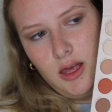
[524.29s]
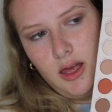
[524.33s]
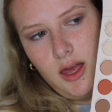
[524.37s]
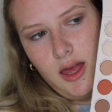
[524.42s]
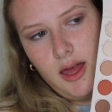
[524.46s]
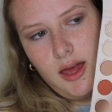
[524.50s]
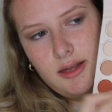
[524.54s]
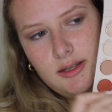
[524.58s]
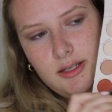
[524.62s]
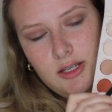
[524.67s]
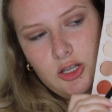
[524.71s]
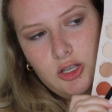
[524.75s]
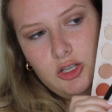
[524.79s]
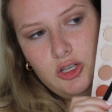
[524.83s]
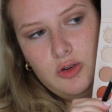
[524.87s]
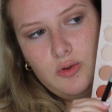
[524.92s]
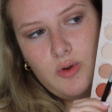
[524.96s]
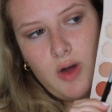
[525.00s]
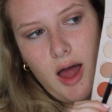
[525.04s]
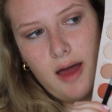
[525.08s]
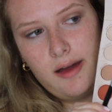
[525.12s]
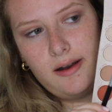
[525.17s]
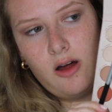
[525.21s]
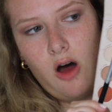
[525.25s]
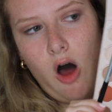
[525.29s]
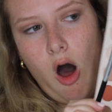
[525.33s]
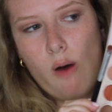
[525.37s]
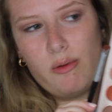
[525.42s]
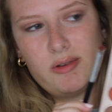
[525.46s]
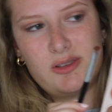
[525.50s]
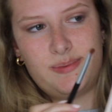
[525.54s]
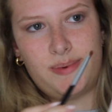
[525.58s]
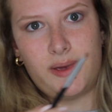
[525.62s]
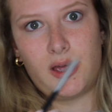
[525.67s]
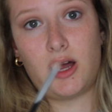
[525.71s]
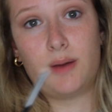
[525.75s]
And you kind of
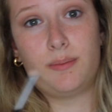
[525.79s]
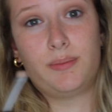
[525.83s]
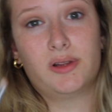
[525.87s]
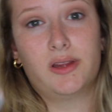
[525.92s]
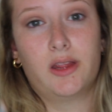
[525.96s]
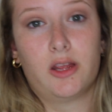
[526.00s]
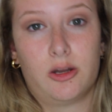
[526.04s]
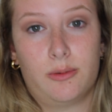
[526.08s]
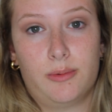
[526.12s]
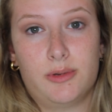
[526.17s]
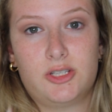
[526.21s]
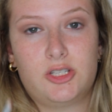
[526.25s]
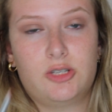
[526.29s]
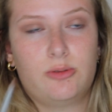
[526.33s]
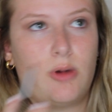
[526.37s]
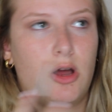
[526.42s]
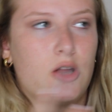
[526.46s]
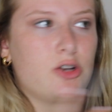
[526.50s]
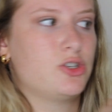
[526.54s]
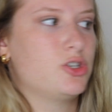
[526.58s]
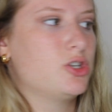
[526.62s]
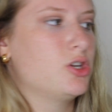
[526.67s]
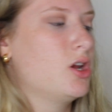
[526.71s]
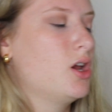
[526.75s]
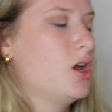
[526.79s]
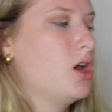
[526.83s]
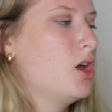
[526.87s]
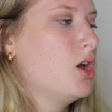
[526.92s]
always pick up a little bit too much.